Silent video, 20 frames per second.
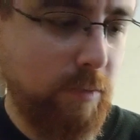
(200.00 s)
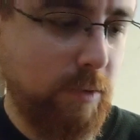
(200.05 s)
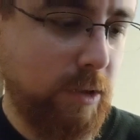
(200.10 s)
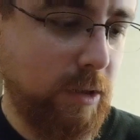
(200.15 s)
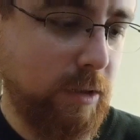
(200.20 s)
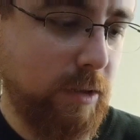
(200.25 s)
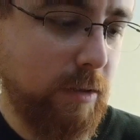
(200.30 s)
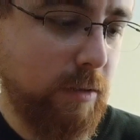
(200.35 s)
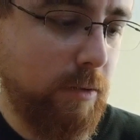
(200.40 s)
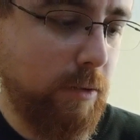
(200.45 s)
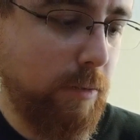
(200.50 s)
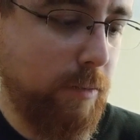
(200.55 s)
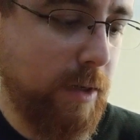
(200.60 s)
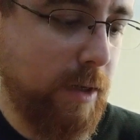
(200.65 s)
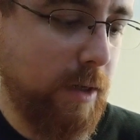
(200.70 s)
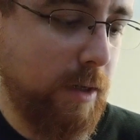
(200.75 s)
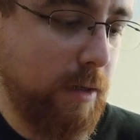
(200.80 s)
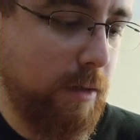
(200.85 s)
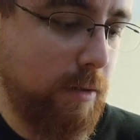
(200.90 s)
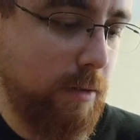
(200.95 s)
which isn't too
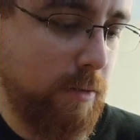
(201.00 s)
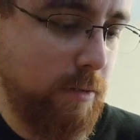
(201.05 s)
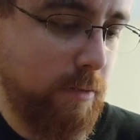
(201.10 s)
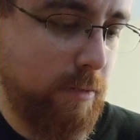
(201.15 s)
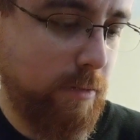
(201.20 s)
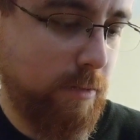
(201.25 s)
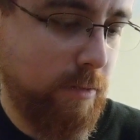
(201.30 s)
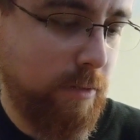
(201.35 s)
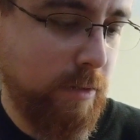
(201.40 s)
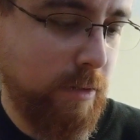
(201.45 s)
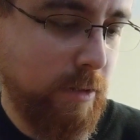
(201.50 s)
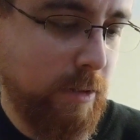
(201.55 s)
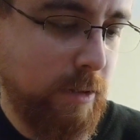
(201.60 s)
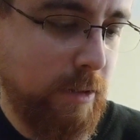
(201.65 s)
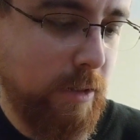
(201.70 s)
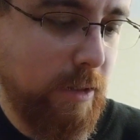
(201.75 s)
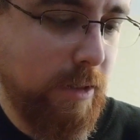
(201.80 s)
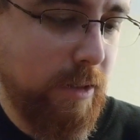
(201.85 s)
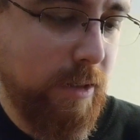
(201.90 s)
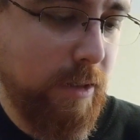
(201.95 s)
bad.
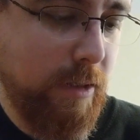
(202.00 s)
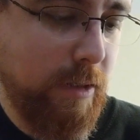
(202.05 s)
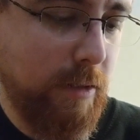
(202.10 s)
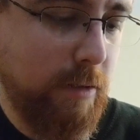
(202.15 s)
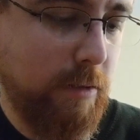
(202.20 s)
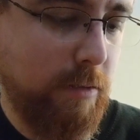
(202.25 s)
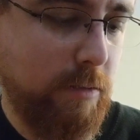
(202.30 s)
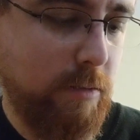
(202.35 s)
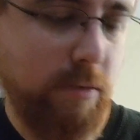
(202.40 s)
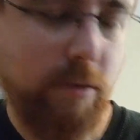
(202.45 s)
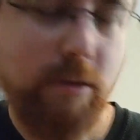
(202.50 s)
And